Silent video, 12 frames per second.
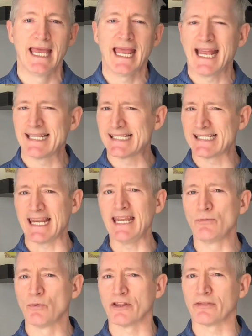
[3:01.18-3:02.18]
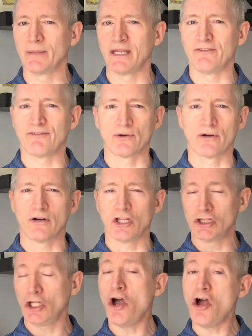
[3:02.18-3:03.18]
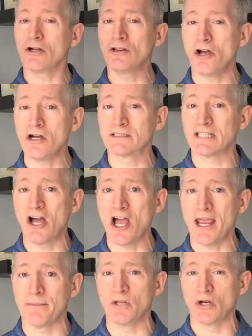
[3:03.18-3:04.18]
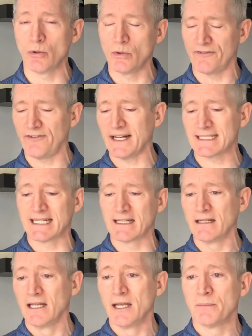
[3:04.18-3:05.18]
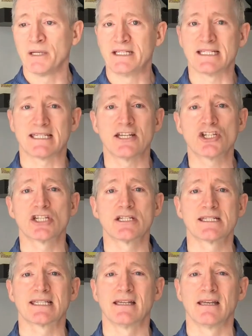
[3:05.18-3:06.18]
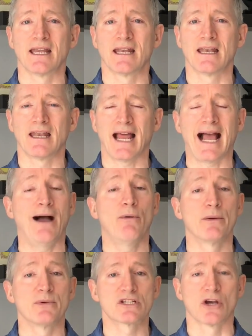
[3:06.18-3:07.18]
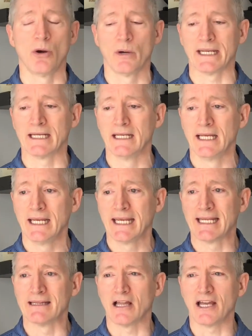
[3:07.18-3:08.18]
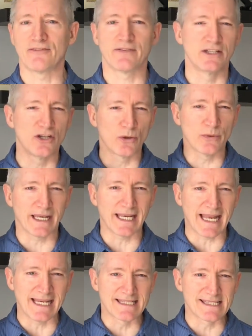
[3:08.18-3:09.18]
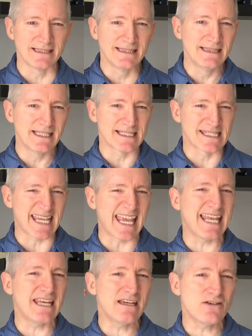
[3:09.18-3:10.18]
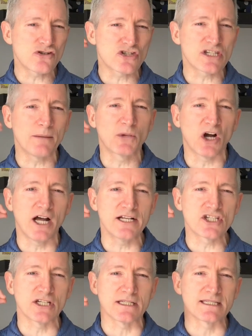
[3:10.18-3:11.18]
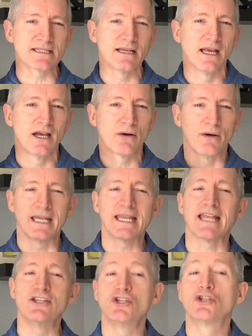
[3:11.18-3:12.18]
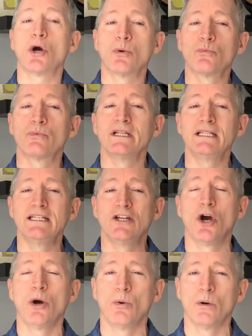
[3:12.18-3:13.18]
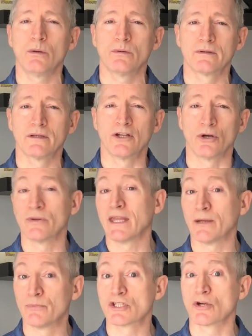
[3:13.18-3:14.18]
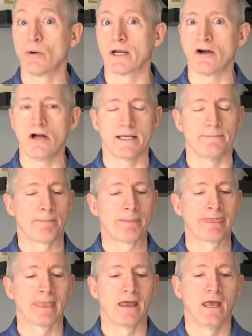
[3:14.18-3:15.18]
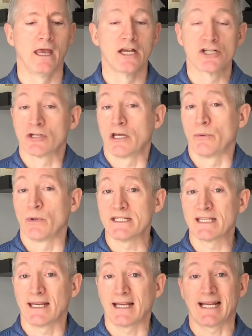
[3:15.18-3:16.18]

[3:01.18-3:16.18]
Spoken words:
and stayed with me for a long, long time, affecting my decisions and how I was going in life. And, and it's hidden in your subconscious, right? And you don't really know, that it was going on. So anyways, I